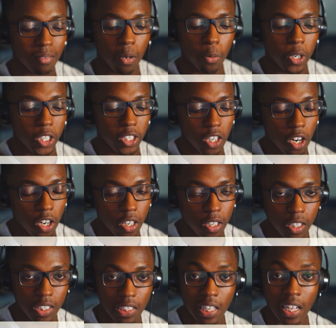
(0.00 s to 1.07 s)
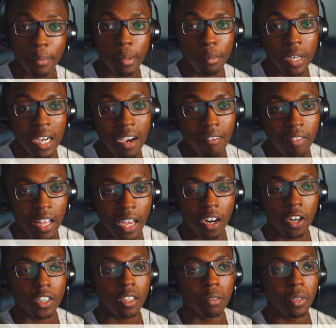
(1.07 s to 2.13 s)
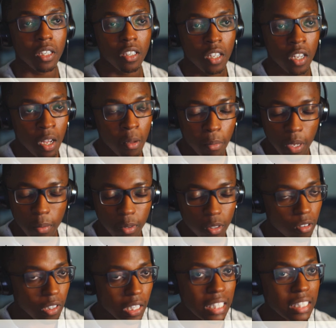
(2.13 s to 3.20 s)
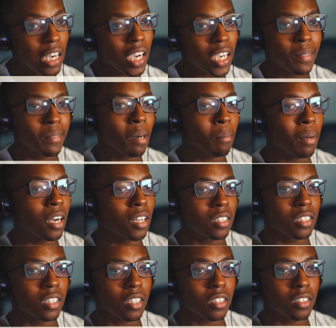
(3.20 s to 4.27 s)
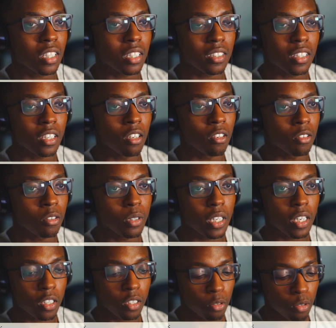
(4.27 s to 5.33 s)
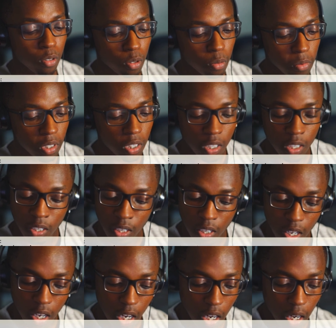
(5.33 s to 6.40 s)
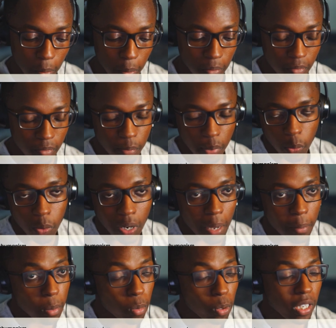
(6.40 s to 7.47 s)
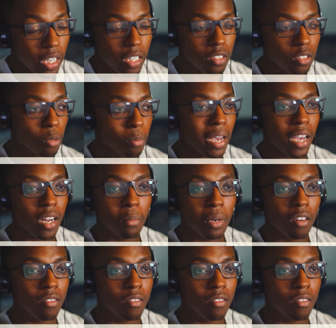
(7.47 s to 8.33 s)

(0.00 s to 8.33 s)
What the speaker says: because a lot of people have that argument. People don't like talking about politics. They say don't do that on YouTube. But why people get so mad about religions